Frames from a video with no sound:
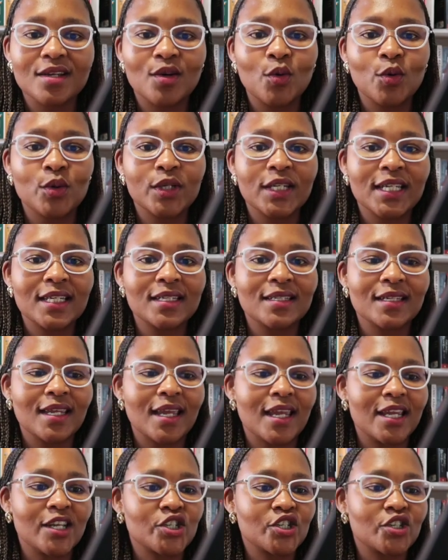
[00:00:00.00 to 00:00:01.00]
the only
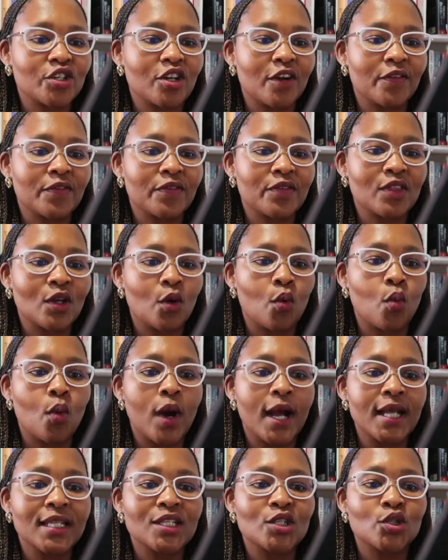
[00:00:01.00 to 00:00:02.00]
indication of the
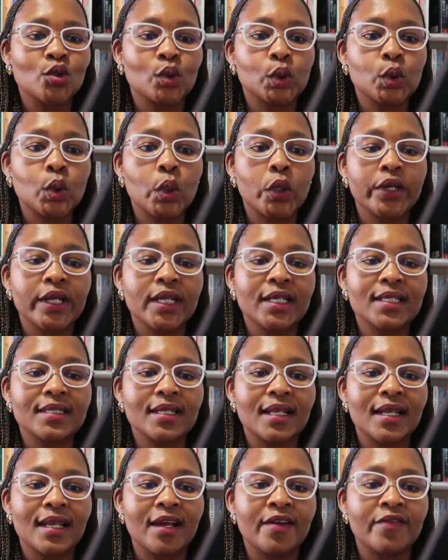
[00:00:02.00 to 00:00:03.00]
once
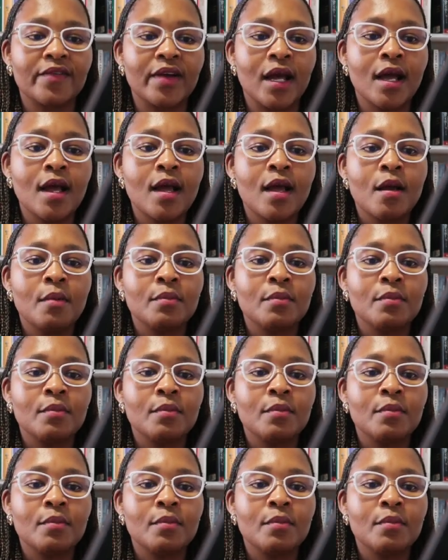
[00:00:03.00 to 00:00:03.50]
notorious lover